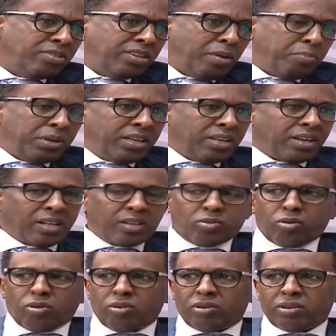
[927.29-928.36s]
I mean, he can't
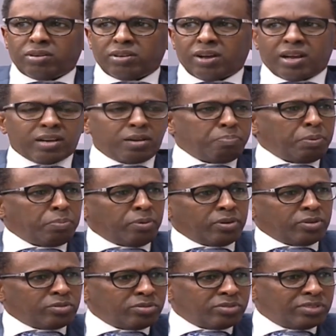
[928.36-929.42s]
call 100 people
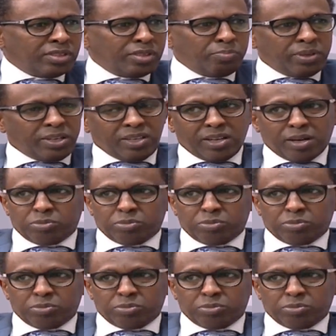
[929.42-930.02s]
into CBD.